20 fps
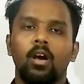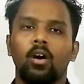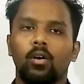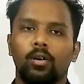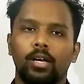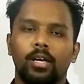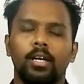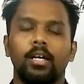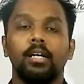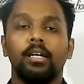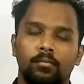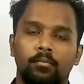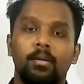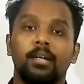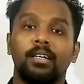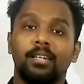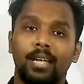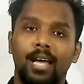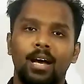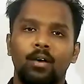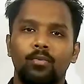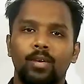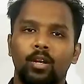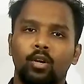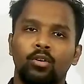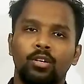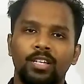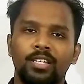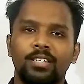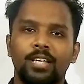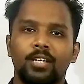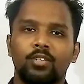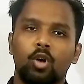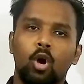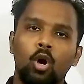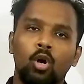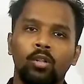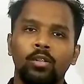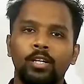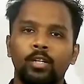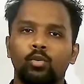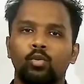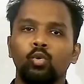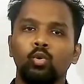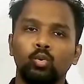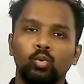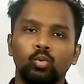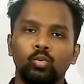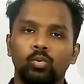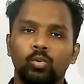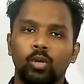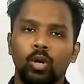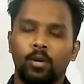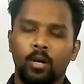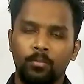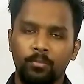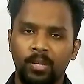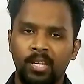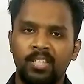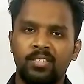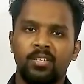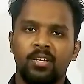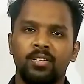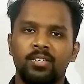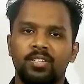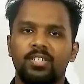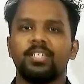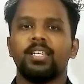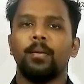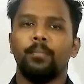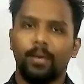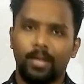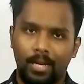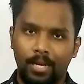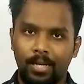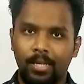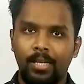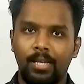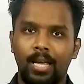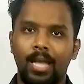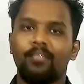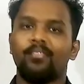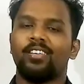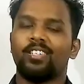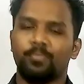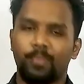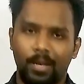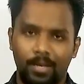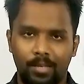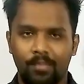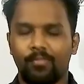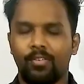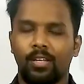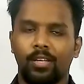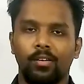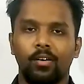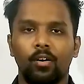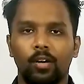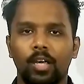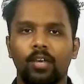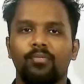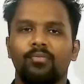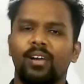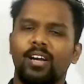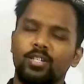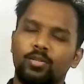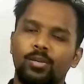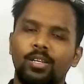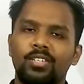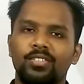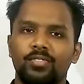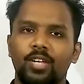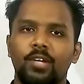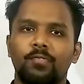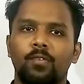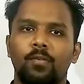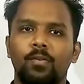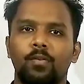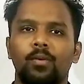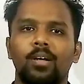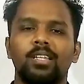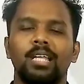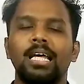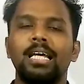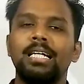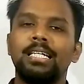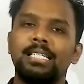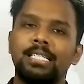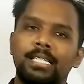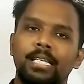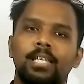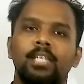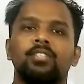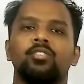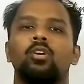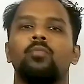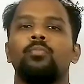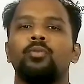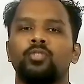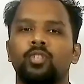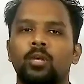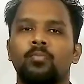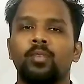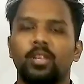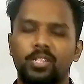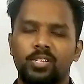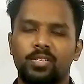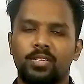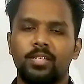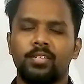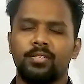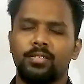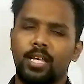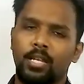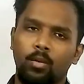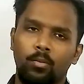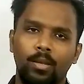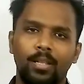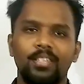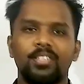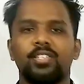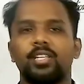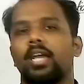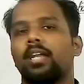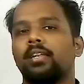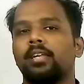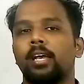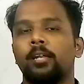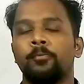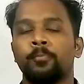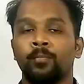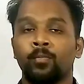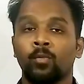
Okay, but now we are going to discuss all the two combinations separately and respectively. Okay, first we will start from the what? Series combination of resistance. Then we will check that